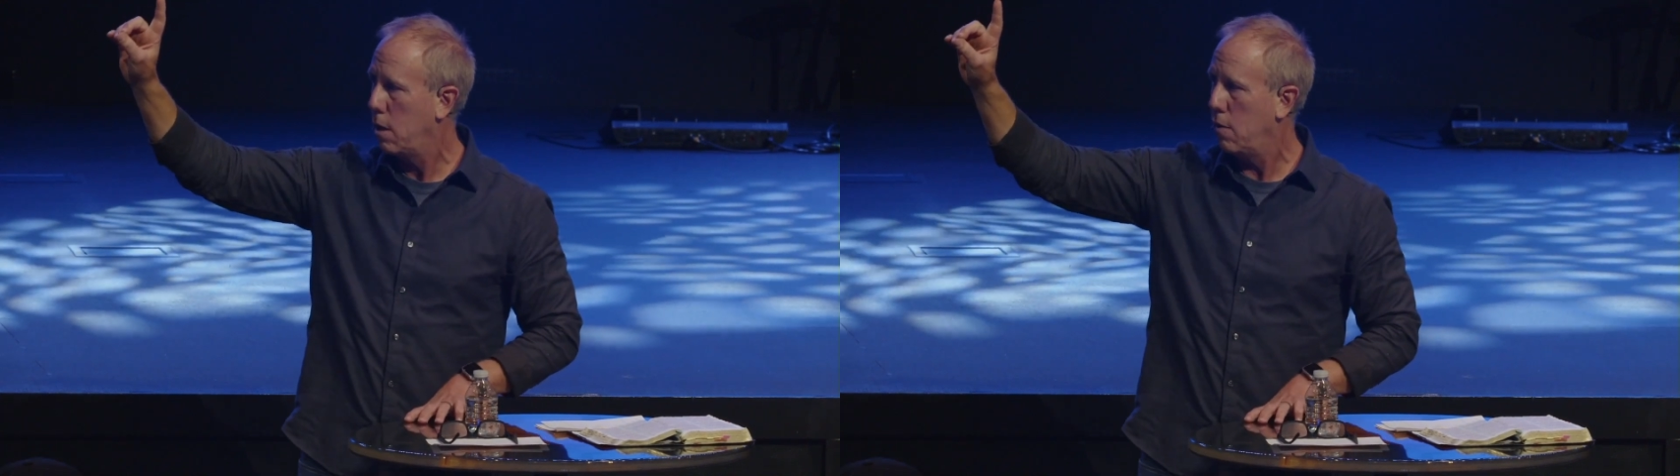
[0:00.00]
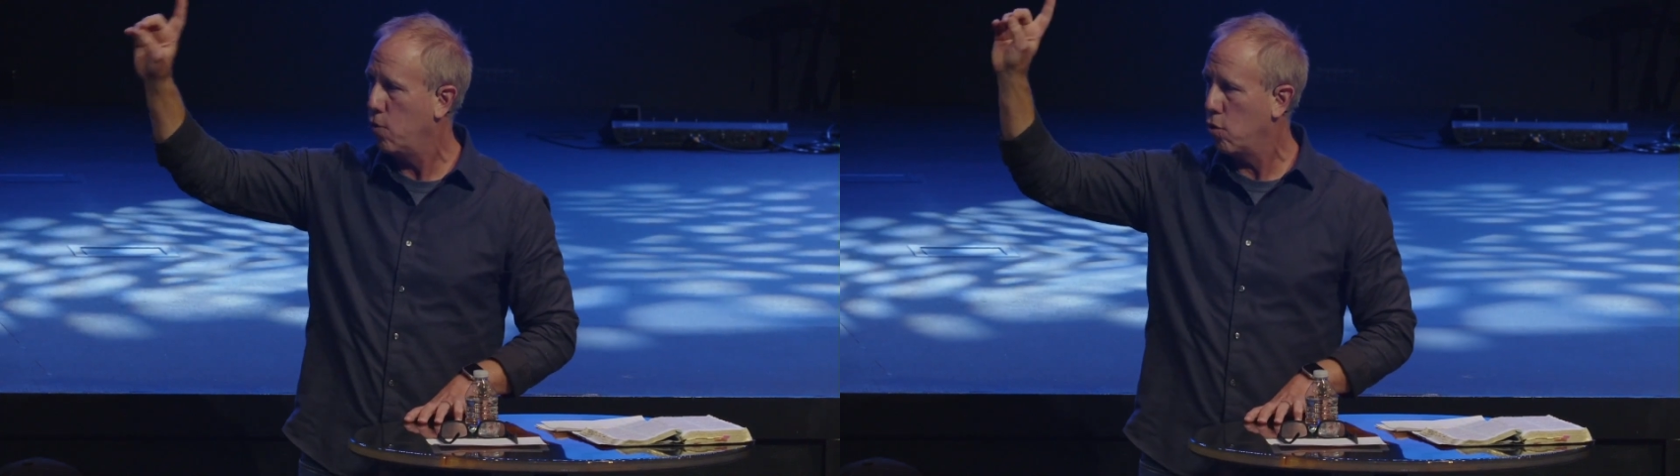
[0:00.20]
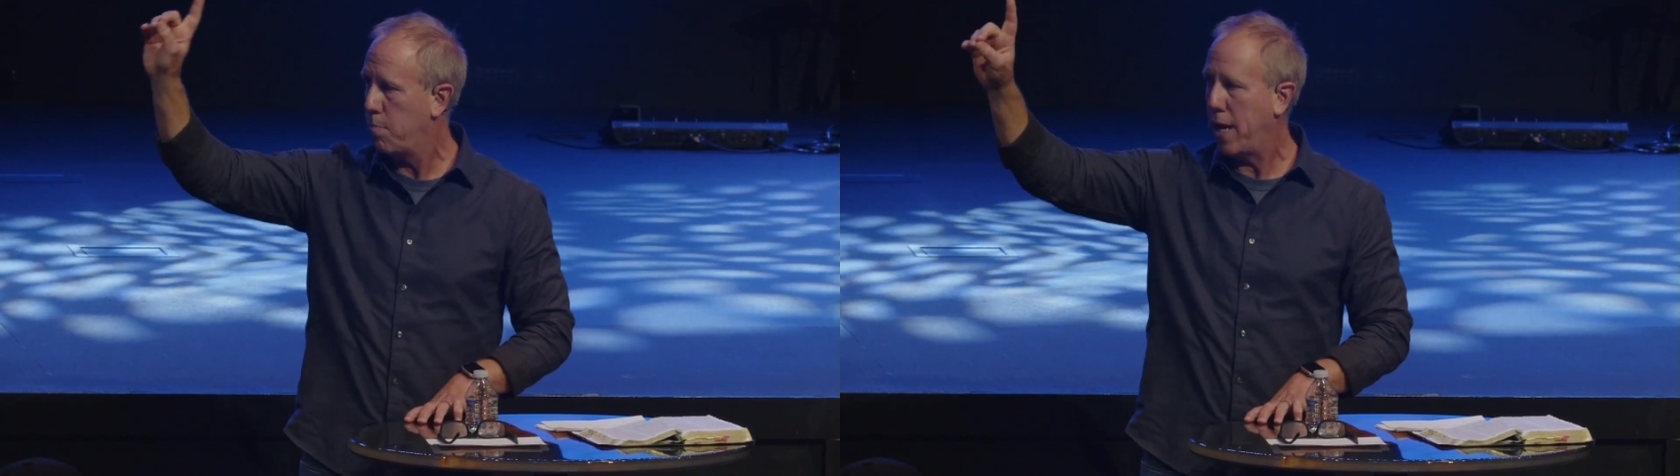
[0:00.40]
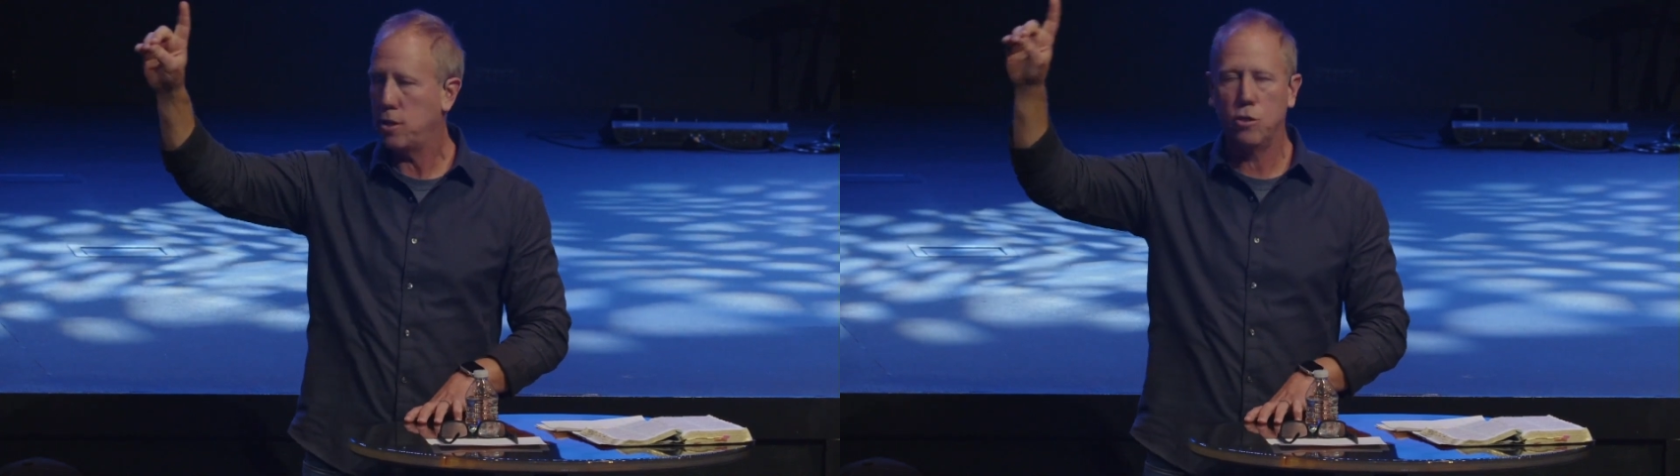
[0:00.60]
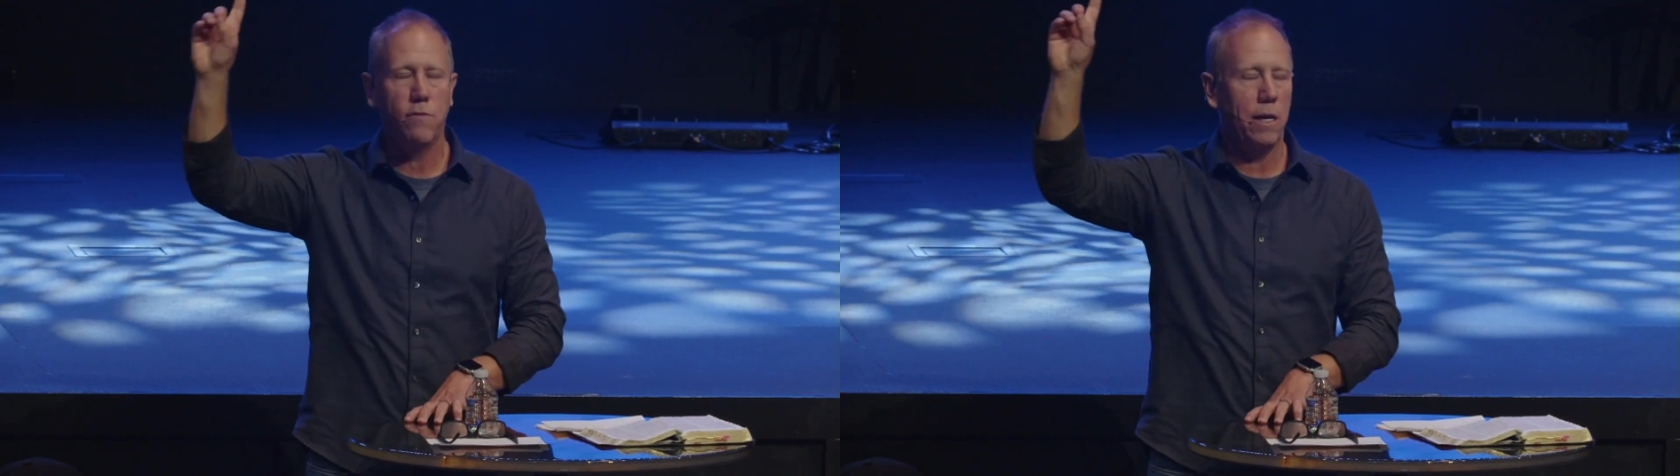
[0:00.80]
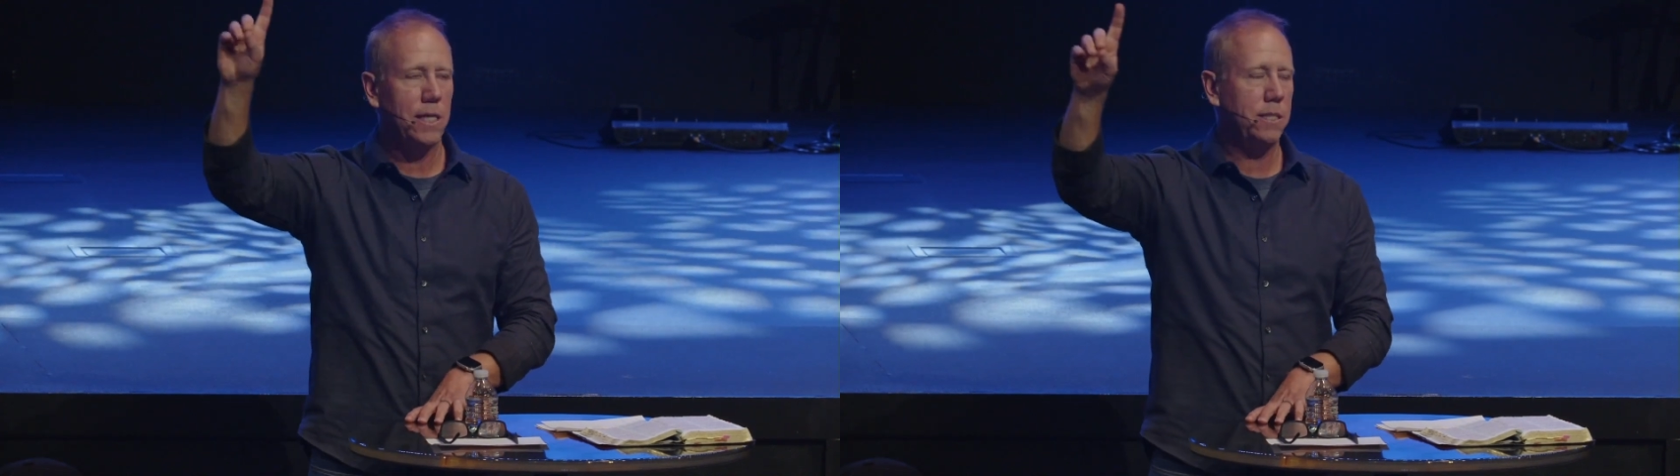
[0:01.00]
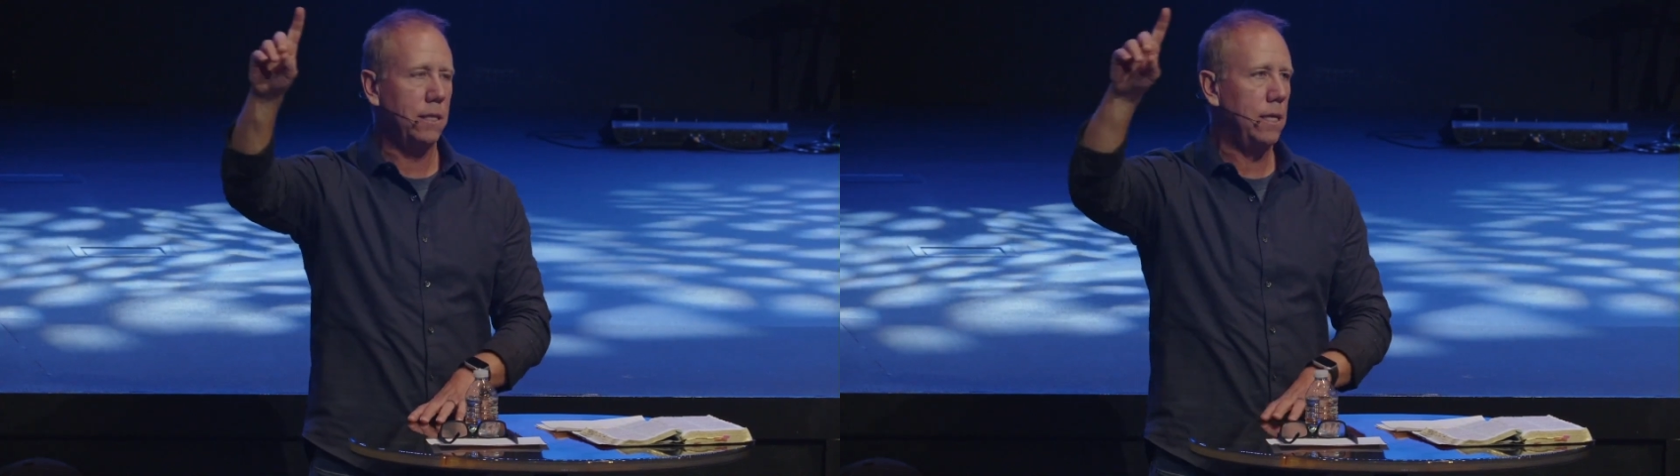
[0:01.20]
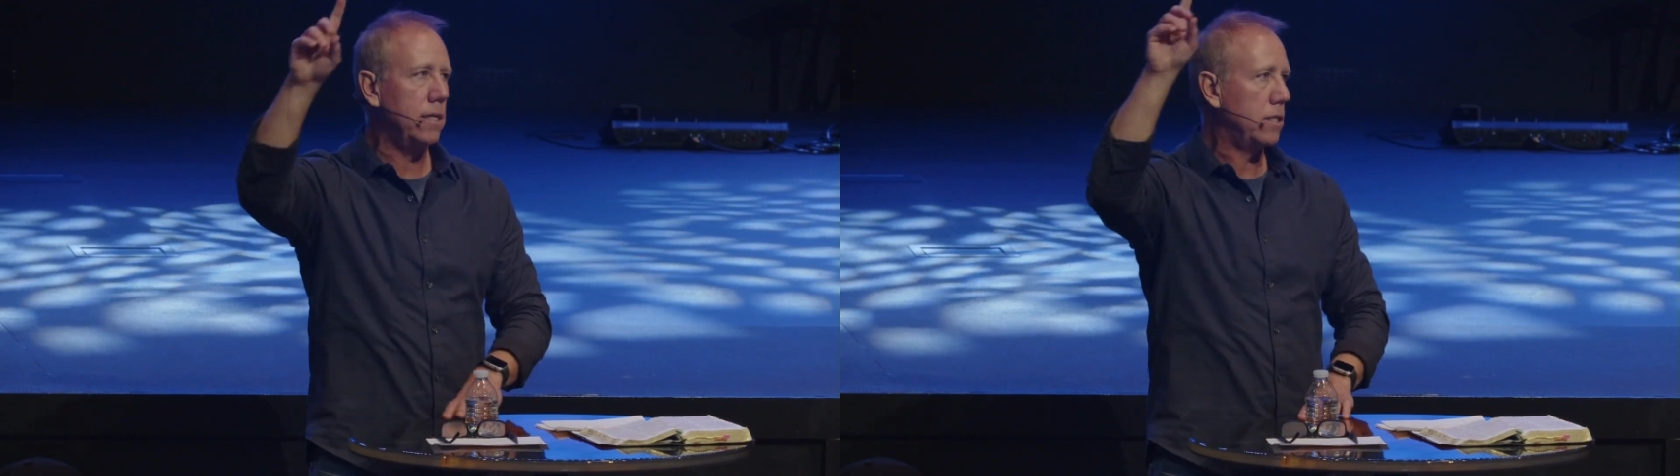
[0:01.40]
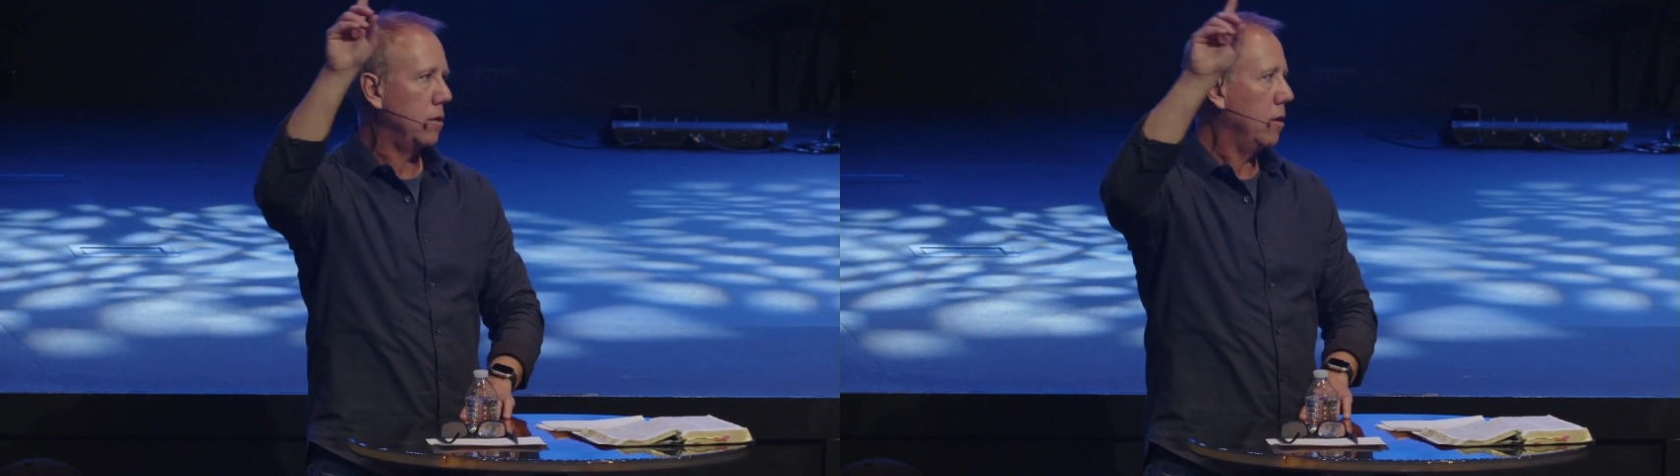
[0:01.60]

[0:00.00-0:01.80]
If you're a pastor, if you listen to this,